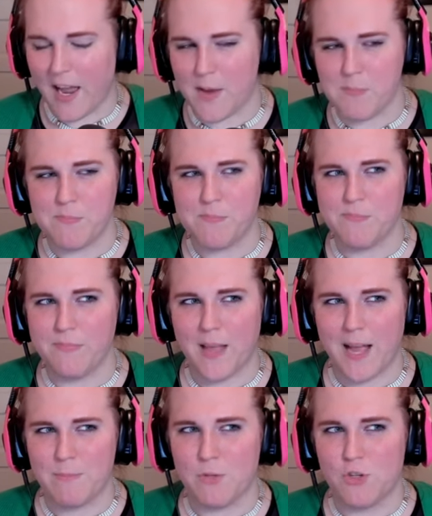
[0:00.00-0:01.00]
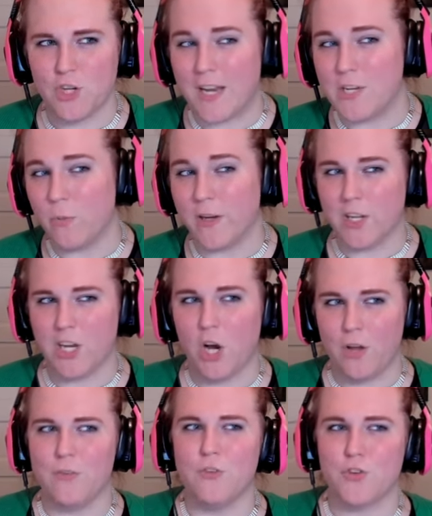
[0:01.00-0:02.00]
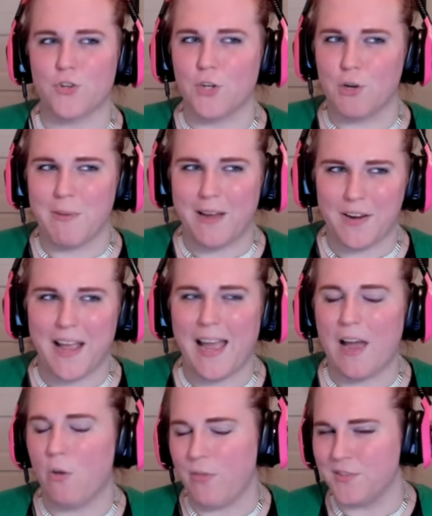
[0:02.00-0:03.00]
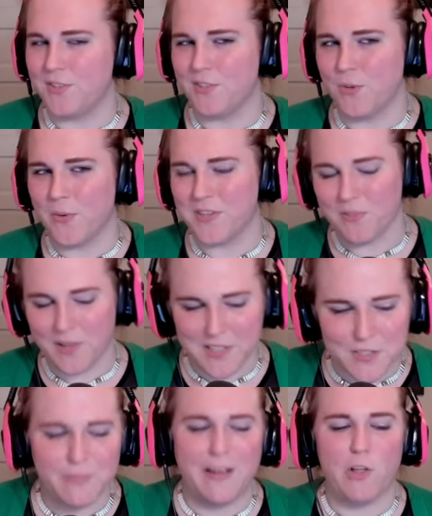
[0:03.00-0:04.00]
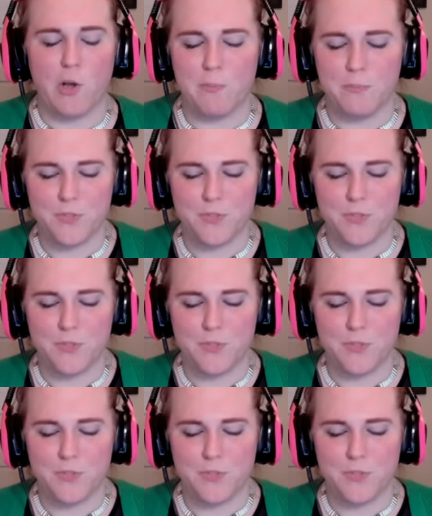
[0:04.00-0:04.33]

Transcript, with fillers: i'm i'm genuinely unsure about how this is going to like develop